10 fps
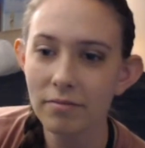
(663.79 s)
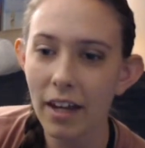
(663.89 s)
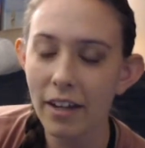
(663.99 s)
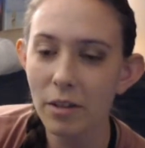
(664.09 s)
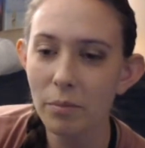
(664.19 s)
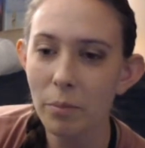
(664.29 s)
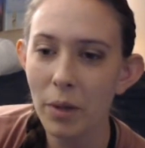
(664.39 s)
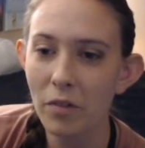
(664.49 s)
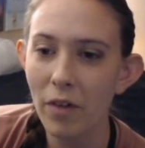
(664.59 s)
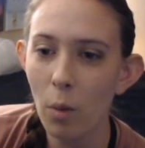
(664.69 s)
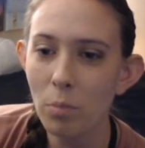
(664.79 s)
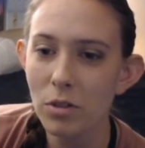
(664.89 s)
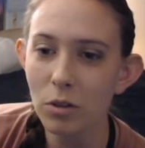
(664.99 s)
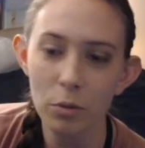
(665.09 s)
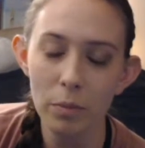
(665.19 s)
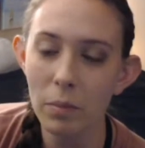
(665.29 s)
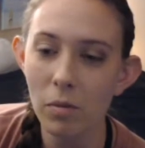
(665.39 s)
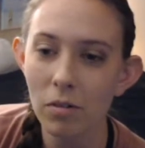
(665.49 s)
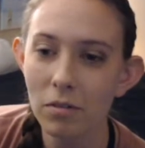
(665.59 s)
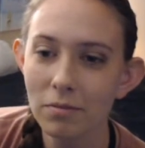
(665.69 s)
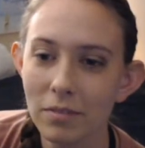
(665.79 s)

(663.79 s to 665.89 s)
I could be of help to people.